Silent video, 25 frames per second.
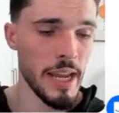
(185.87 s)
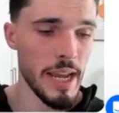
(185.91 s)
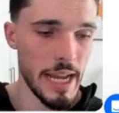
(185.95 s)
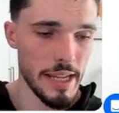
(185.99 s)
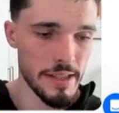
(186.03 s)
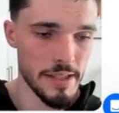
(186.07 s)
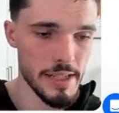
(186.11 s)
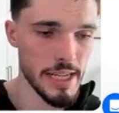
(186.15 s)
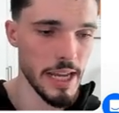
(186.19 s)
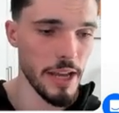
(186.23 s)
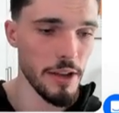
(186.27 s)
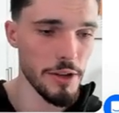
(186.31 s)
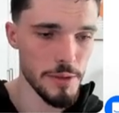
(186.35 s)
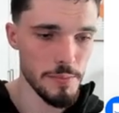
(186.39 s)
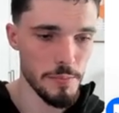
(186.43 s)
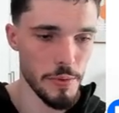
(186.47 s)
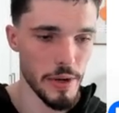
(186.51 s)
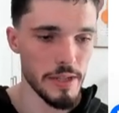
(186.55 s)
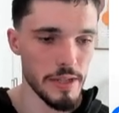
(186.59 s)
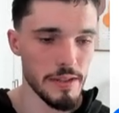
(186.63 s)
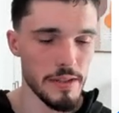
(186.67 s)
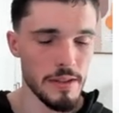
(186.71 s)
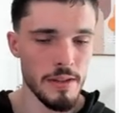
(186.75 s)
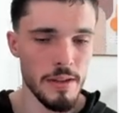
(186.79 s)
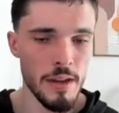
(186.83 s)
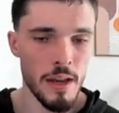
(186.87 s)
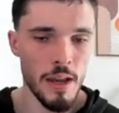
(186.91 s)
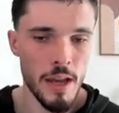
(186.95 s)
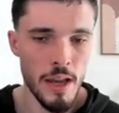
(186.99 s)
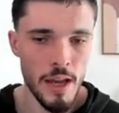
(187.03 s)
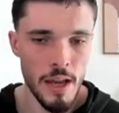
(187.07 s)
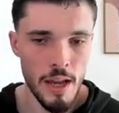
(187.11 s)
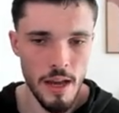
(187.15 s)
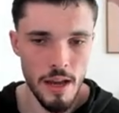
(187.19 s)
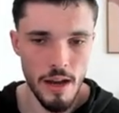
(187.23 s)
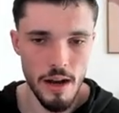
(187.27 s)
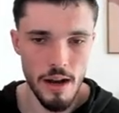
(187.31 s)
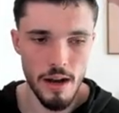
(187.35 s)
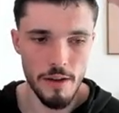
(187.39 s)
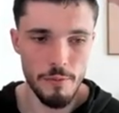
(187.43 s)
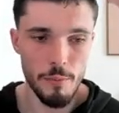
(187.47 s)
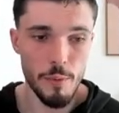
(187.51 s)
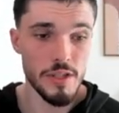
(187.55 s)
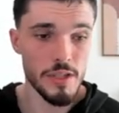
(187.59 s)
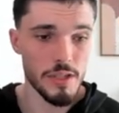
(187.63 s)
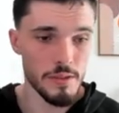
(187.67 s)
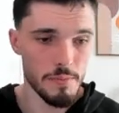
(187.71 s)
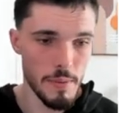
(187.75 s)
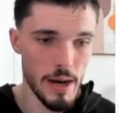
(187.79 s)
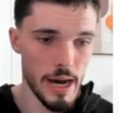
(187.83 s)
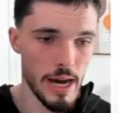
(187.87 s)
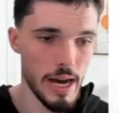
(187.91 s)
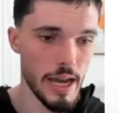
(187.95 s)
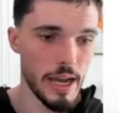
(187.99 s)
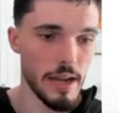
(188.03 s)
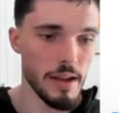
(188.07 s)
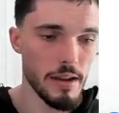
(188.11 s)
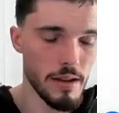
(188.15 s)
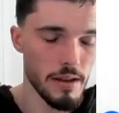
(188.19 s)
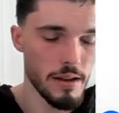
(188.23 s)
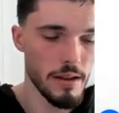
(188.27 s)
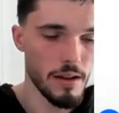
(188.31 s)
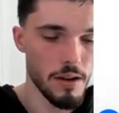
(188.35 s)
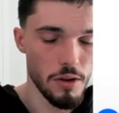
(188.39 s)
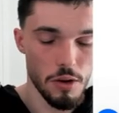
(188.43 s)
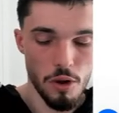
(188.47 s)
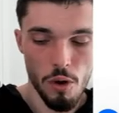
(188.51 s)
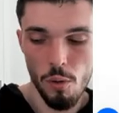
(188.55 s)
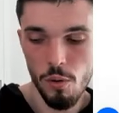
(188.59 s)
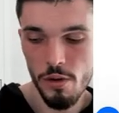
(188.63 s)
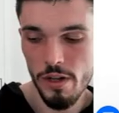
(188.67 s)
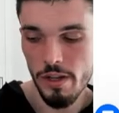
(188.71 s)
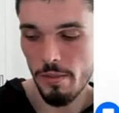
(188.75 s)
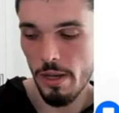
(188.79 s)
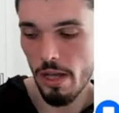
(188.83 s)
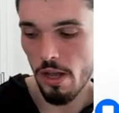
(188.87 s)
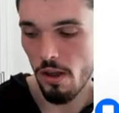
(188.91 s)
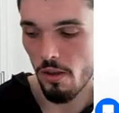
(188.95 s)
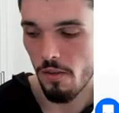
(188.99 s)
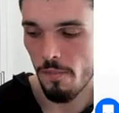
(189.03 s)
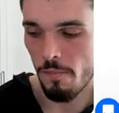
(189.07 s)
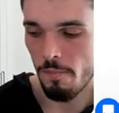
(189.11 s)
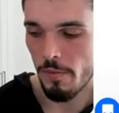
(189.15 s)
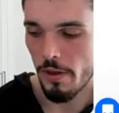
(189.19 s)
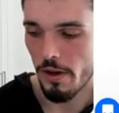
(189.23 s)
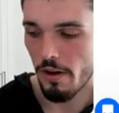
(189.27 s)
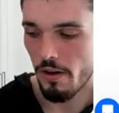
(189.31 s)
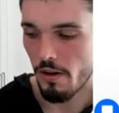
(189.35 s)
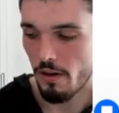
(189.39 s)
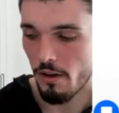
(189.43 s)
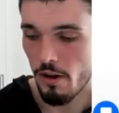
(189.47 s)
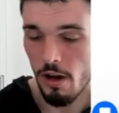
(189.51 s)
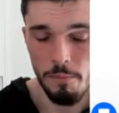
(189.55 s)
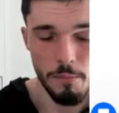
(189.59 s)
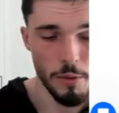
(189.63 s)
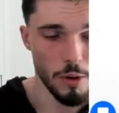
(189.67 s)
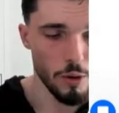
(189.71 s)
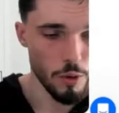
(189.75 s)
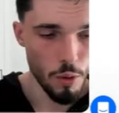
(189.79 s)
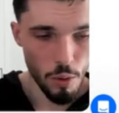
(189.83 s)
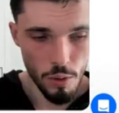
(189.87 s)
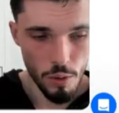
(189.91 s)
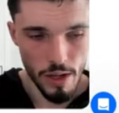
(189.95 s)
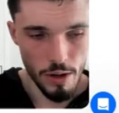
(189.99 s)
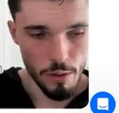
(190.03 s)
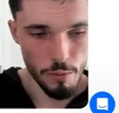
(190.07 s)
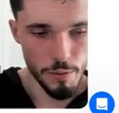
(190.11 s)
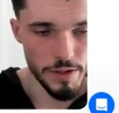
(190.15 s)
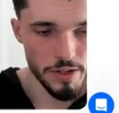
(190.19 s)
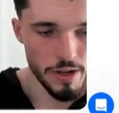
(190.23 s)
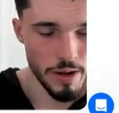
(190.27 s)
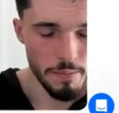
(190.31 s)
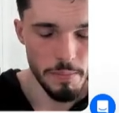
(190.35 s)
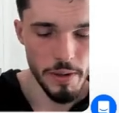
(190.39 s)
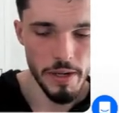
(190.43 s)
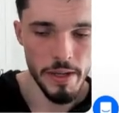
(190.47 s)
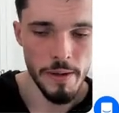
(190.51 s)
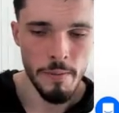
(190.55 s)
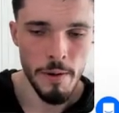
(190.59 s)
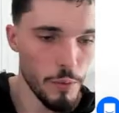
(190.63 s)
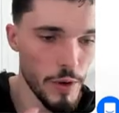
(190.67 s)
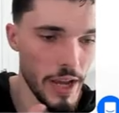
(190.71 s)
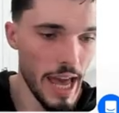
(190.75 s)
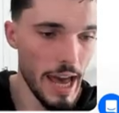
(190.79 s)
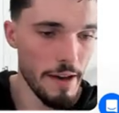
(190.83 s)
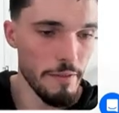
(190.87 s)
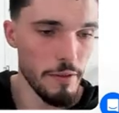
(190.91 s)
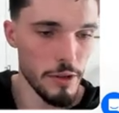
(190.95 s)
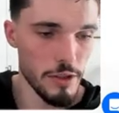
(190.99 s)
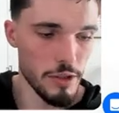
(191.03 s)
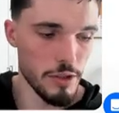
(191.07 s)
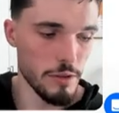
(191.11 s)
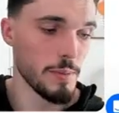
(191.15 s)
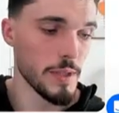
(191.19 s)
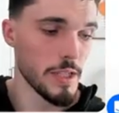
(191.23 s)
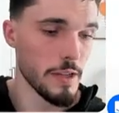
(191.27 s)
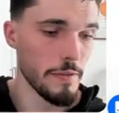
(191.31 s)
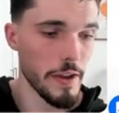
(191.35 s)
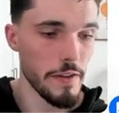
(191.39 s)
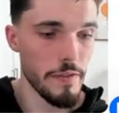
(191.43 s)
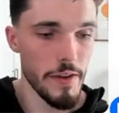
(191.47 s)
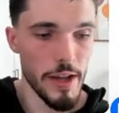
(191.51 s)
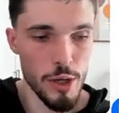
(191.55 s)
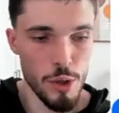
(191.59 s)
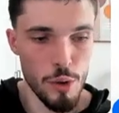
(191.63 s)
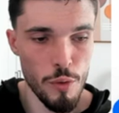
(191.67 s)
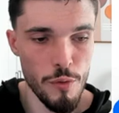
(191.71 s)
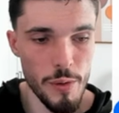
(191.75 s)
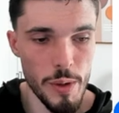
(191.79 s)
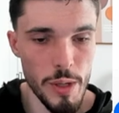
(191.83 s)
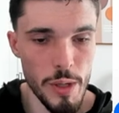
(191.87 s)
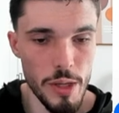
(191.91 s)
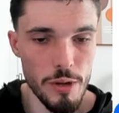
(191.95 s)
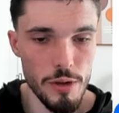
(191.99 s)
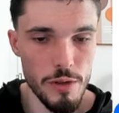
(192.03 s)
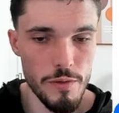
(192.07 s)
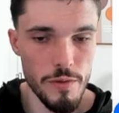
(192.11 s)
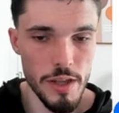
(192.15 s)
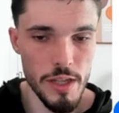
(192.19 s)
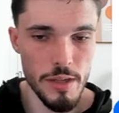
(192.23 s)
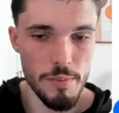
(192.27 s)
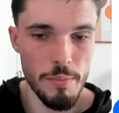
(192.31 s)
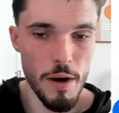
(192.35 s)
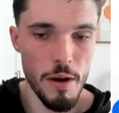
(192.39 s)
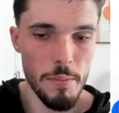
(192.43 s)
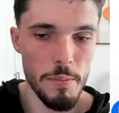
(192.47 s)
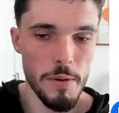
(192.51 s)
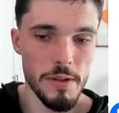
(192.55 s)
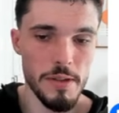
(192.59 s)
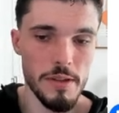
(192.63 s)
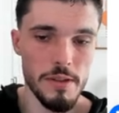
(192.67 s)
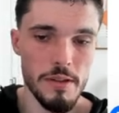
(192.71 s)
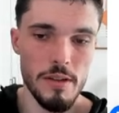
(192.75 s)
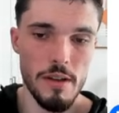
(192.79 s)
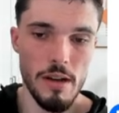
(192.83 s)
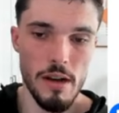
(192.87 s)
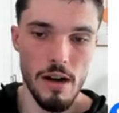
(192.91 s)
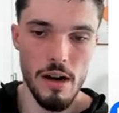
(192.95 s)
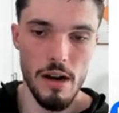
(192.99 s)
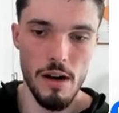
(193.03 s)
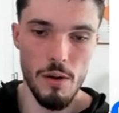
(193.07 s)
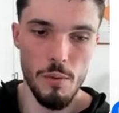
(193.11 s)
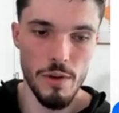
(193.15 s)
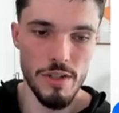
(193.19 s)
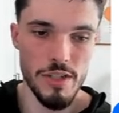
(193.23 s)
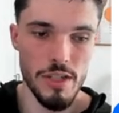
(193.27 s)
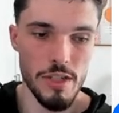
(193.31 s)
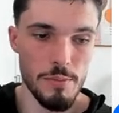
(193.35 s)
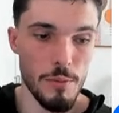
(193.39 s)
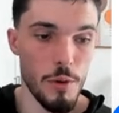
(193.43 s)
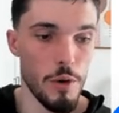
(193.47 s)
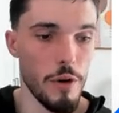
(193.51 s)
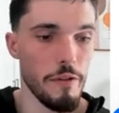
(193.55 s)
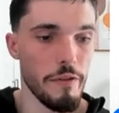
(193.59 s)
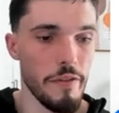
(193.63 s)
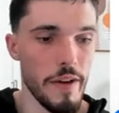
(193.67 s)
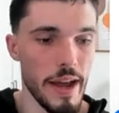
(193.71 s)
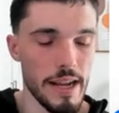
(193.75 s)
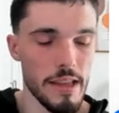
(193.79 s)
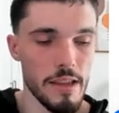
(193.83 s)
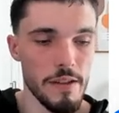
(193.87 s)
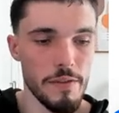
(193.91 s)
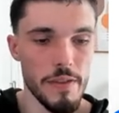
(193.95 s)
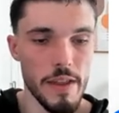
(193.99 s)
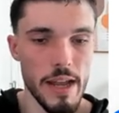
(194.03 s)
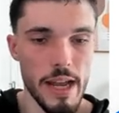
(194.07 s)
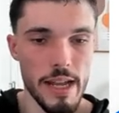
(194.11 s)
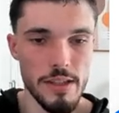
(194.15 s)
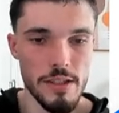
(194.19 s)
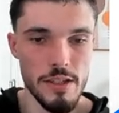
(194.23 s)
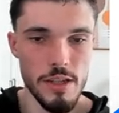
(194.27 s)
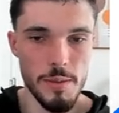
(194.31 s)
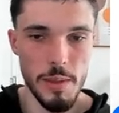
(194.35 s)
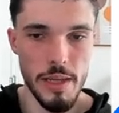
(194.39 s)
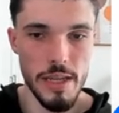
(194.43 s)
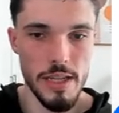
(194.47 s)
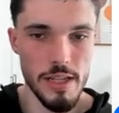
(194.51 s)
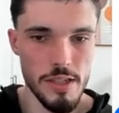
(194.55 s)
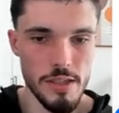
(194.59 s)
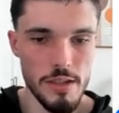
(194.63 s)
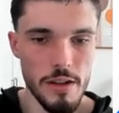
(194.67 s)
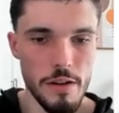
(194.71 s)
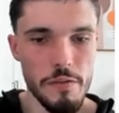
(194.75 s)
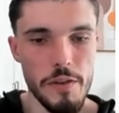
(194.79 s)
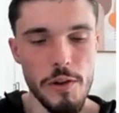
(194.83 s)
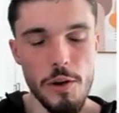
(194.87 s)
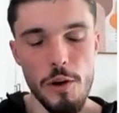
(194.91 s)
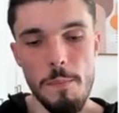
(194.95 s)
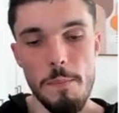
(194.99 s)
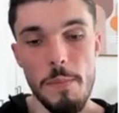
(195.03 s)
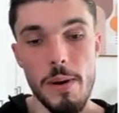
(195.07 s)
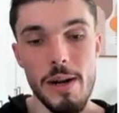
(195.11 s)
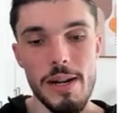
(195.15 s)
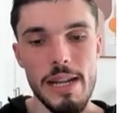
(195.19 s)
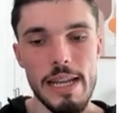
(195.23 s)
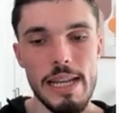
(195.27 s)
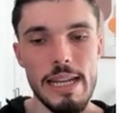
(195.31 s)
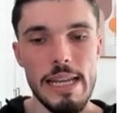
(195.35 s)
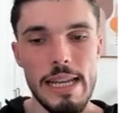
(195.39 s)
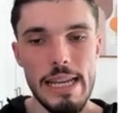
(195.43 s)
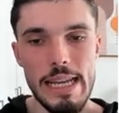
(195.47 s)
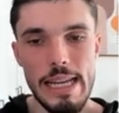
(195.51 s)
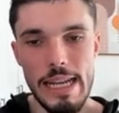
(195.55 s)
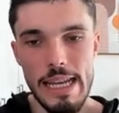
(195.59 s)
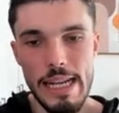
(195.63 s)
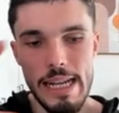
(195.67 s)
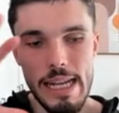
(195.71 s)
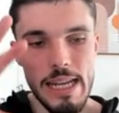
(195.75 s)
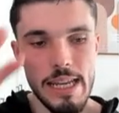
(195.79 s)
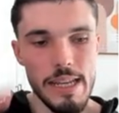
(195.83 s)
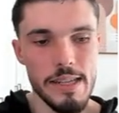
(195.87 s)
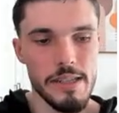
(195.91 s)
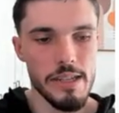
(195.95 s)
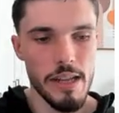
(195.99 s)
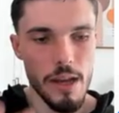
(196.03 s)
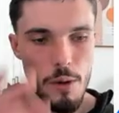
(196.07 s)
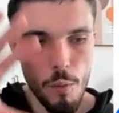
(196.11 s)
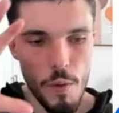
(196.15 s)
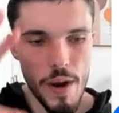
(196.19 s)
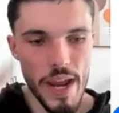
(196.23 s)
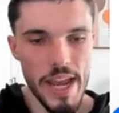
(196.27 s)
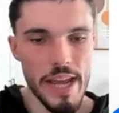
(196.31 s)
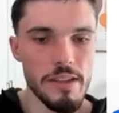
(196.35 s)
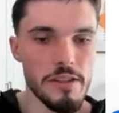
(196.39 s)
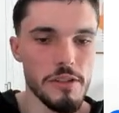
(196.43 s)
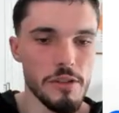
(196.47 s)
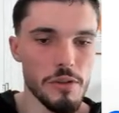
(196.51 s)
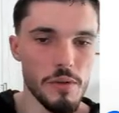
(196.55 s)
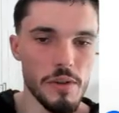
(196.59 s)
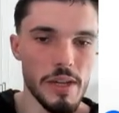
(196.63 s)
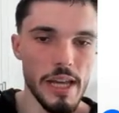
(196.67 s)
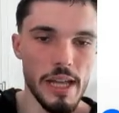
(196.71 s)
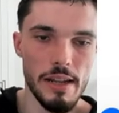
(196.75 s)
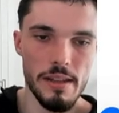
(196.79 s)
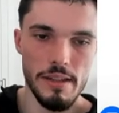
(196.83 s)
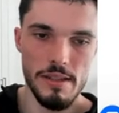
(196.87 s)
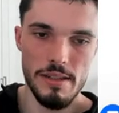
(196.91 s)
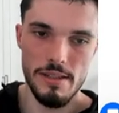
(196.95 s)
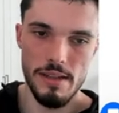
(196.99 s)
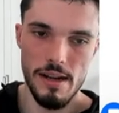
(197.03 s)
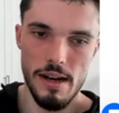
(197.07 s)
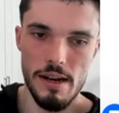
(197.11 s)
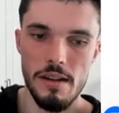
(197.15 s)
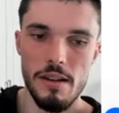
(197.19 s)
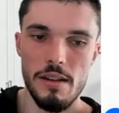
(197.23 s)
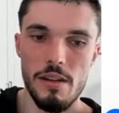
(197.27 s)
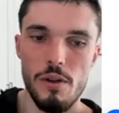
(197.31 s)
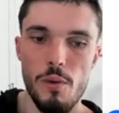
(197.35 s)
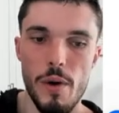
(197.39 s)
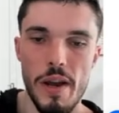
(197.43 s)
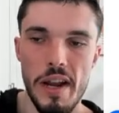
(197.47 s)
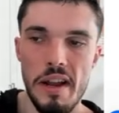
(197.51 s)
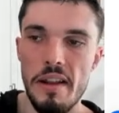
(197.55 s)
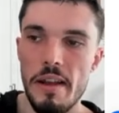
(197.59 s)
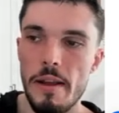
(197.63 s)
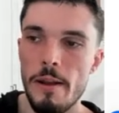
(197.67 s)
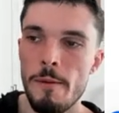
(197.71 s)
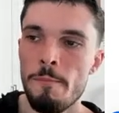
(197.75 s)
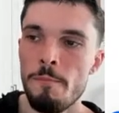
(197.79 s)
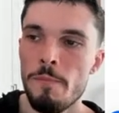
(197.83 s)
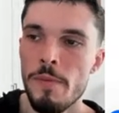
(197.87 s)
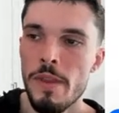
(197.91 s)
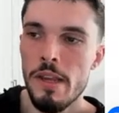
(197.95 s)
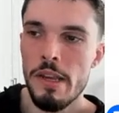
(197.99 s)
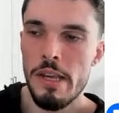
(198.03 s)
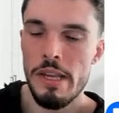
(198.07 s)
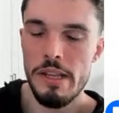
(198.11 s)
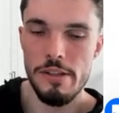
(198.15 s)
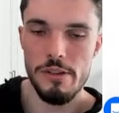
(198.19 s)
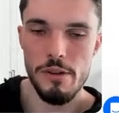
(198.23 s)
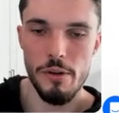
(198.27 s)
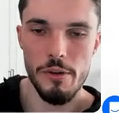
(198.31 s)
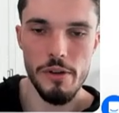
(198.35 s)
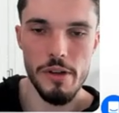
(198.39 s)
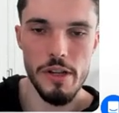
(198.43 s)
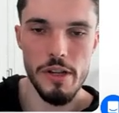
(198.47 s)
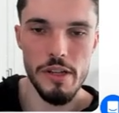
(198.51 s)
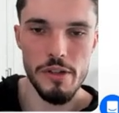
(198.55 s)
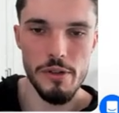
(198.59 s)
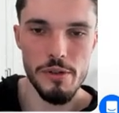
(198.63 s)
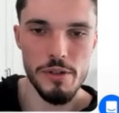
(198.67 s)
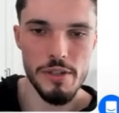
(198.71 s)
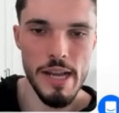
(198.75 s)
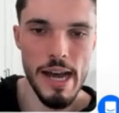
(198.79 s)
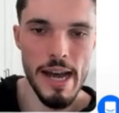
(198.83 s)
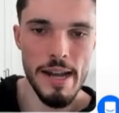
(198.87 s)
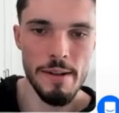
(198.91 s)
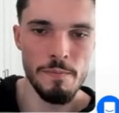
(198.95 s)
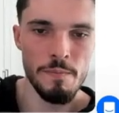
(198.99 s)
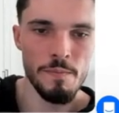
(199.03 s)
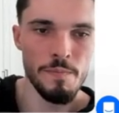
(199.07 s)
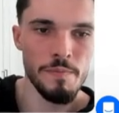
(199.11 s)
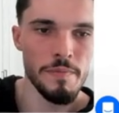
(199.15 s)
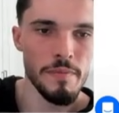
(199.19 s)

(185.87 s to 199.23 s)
At Scale Sprints, which is my cold email or cold outreach company, we have a specific vendor we use for this purpose, which is more effective than some of this stuff here, but it is a way to get it started quickly. So you can use that.